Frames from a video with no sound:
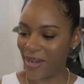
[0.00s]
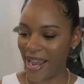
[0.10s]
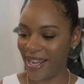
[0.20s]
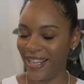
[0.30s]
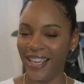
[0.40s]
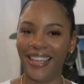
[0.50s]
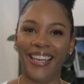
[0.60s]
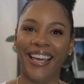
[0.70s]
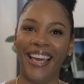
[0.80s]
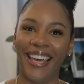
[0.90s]
okay?
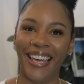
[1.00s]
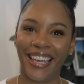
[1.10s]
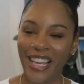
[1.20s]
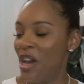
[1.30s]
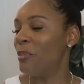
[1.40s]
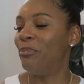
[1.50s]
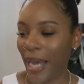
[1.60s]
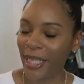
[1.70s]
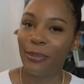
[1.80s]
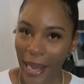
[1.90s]

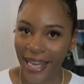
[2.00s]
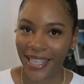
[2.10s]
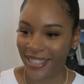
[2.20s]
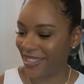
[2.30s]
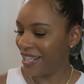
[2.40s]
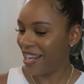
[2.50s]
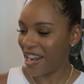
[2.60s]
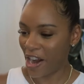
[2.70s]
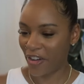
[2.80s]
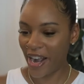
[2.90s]
Body banging,
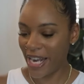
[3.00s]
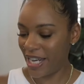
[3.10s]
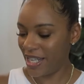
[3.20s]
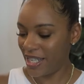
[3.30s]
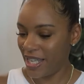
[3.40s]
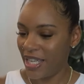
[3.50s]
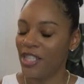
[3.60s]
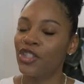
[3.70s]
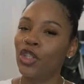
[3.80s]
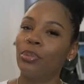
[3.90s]
all right?
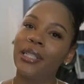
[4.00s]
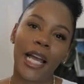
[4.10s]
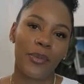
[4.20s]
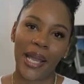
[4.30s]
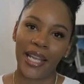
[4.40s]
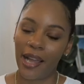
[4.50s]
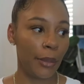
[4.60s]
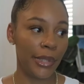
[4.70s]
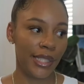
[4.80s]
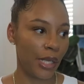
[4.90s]
Super lightweight.
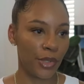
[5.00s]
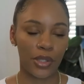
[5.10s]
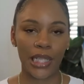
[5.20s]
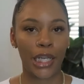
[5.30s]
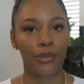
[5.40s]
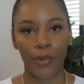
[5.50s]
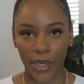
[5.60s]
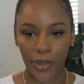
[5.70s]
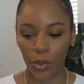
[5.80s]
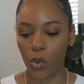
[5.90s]
I mean, summer is like
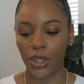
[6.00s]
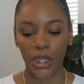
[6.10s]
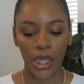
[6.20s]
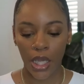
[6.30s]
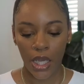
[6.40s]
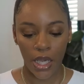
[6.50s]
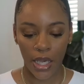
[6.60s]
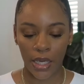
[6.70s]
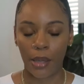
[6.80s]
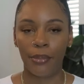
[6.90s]
right around the corner,
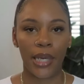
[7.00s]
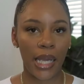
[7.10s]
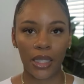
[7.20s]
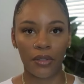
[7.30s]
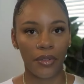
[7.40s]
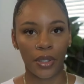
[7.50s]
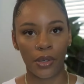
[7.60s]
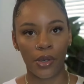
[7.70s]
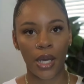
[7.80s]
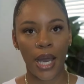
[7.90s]
and I'm not gonna
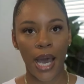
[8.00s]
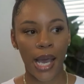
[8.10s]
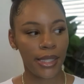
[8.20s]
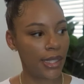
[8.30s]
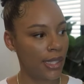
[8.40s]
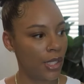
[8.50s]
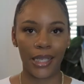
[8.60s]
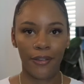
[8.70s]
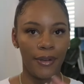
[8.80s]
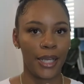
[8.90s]
feel hot.
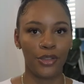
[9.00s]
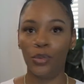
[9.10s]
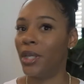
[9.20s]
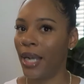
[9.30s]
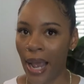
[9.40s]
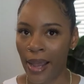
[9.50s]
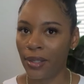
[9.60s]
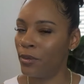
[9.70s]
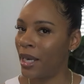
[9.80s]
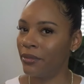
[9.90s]
If I do get
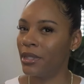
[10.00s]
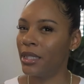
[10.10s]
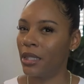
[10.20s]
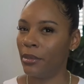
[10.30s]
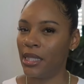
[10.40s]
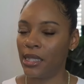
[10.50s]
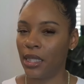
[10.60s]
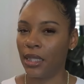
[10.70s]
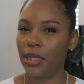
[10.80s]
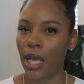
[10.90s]
hot, you're not really gonna be
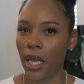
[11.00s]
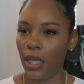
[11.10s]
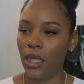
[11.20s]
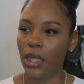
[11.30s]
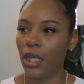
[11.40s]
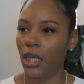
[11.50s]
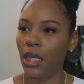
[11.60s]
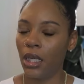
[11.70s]
seeing, like,